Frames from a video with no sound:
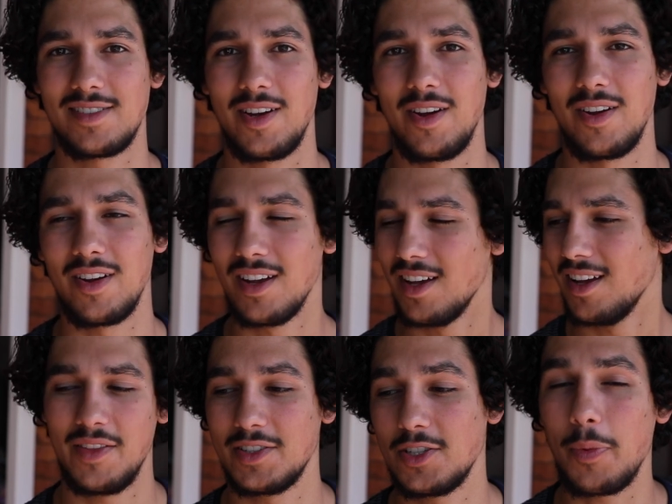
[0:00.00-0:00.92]
So
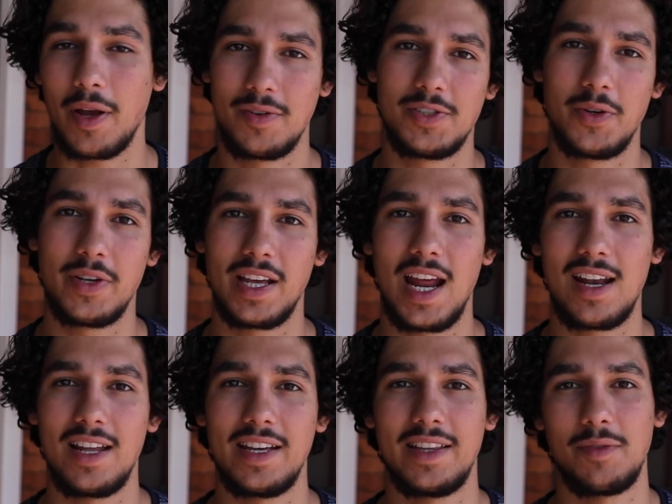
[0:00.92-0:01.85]
the topic I was doing in
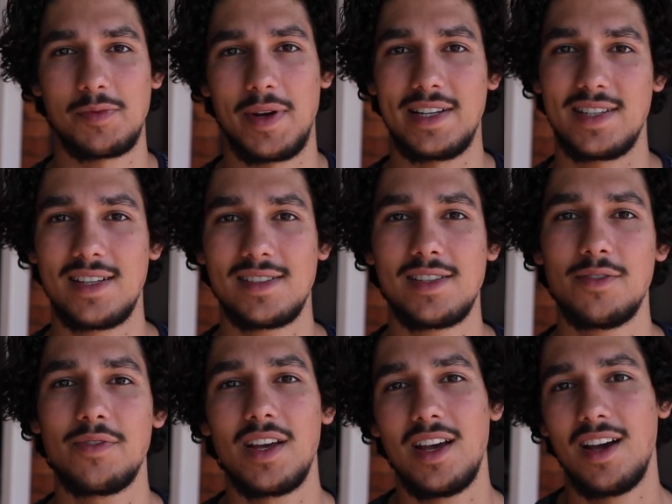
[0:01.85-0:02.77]
Adelaide, that was my
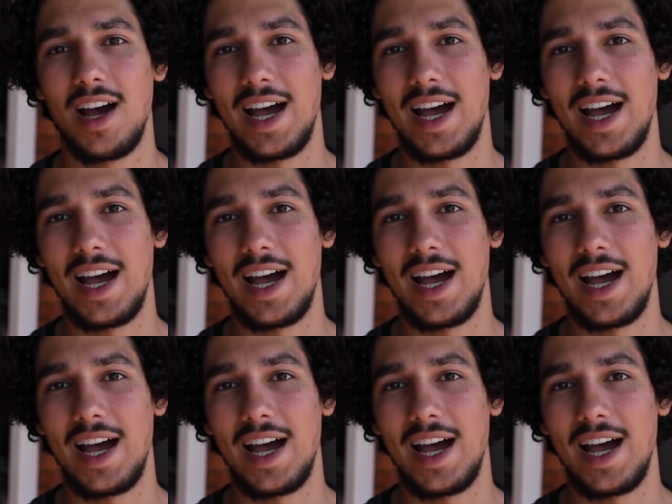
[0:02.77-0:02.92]
intensive.